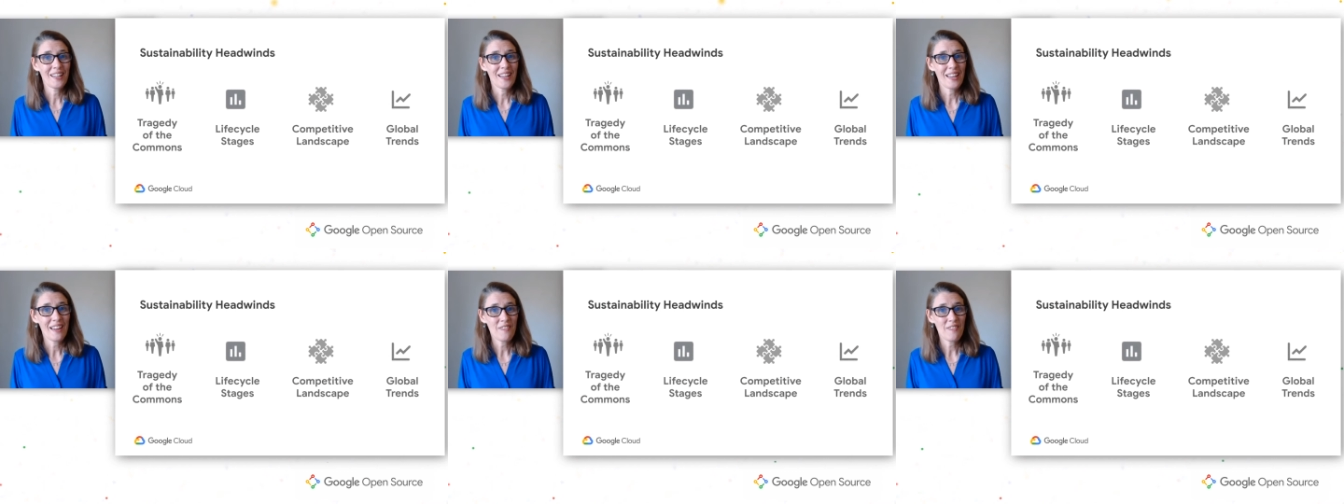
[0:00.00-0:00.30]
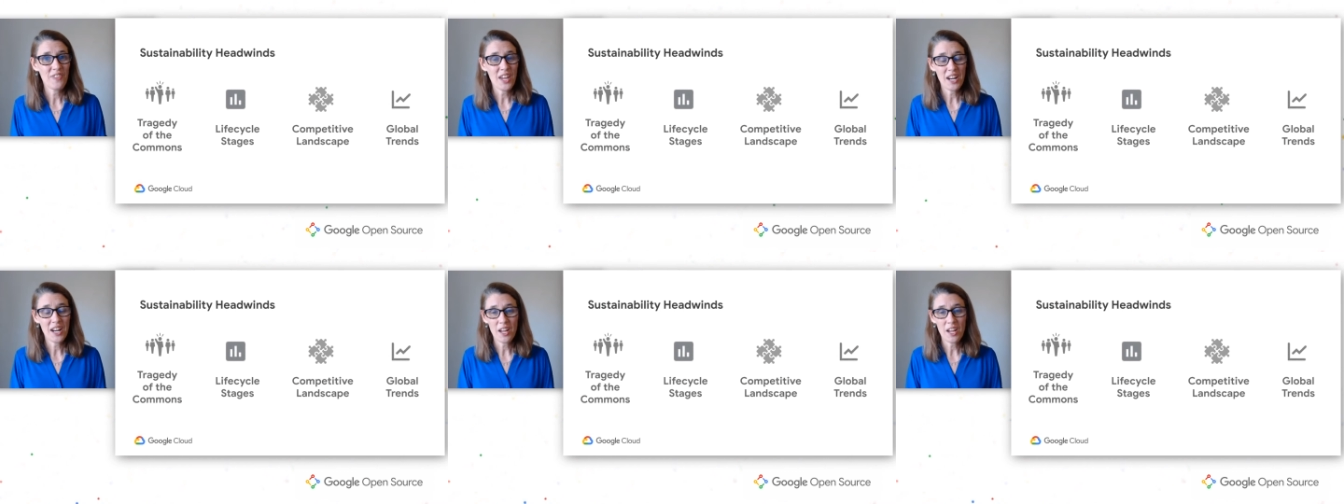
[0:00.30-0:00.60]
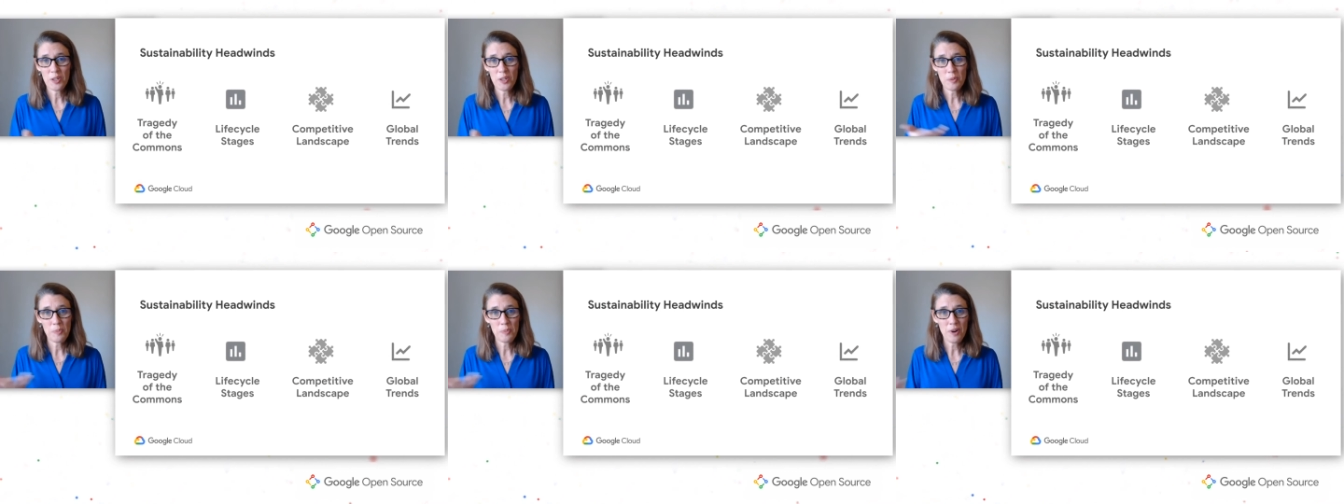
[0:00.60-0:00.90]
if that
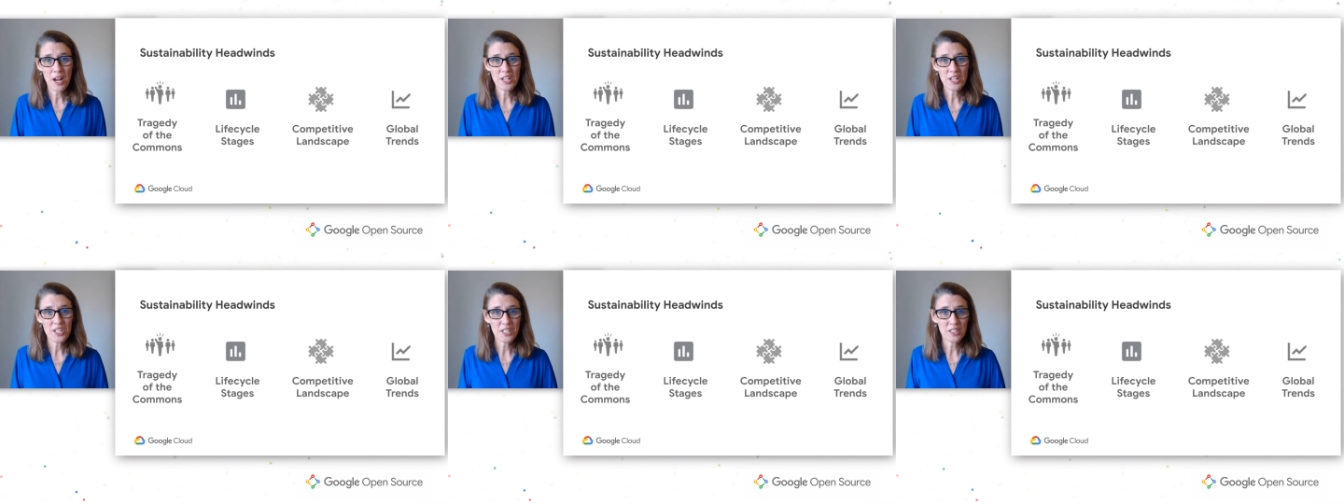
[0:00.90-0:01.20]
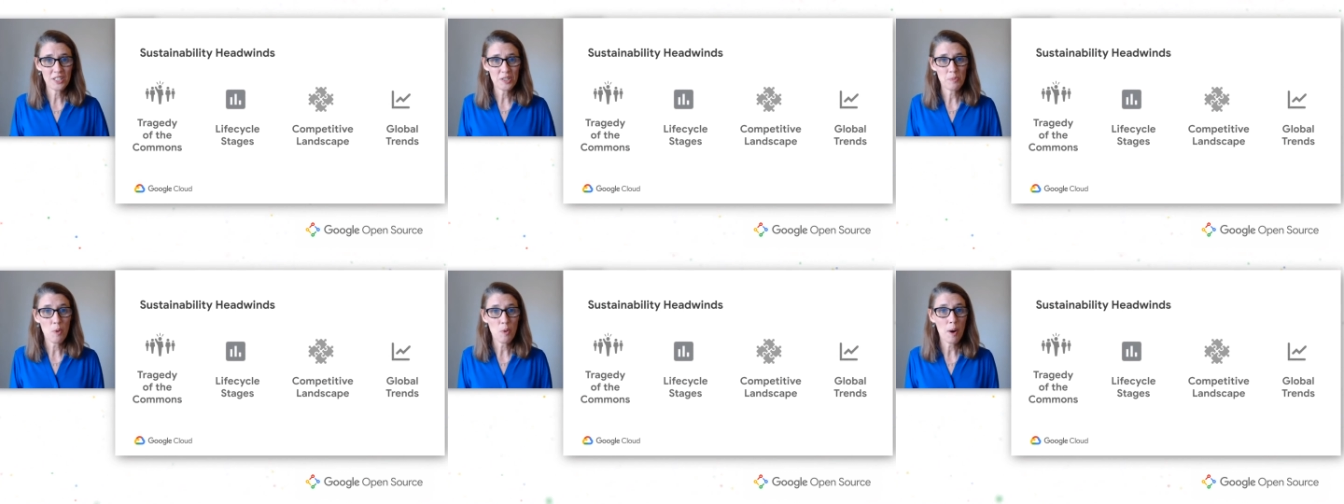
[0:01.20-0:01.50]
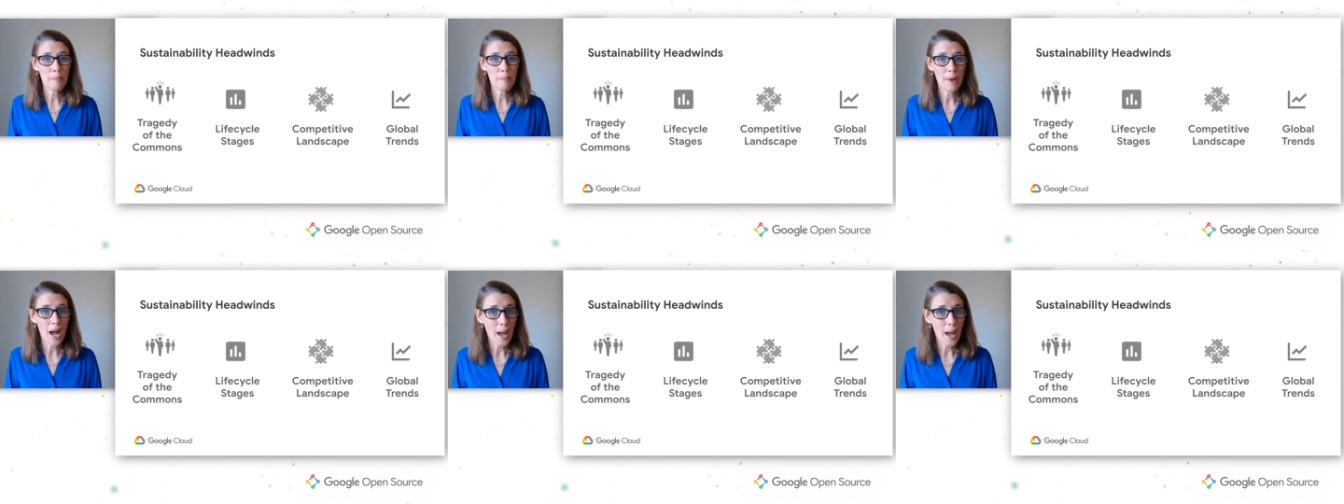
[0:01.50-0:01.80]
other project is
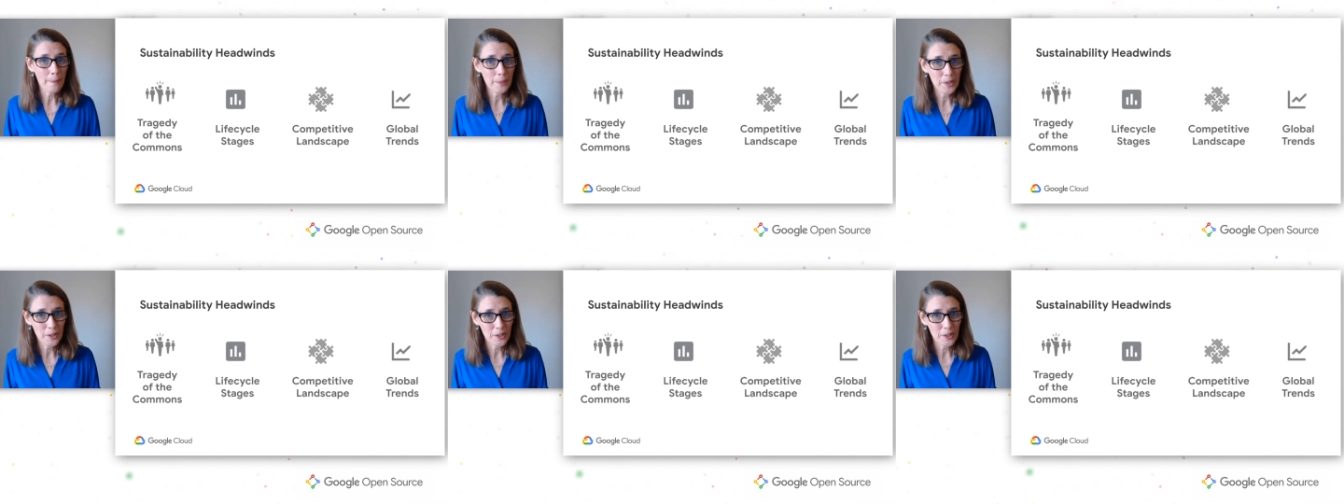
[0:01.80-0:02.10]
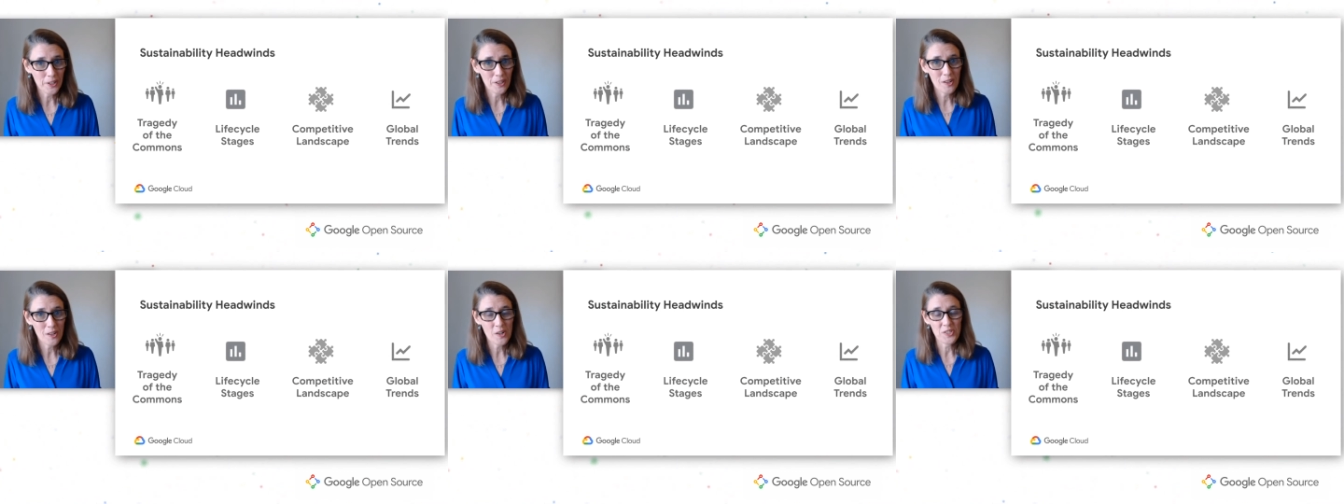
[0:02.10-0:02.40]
more popular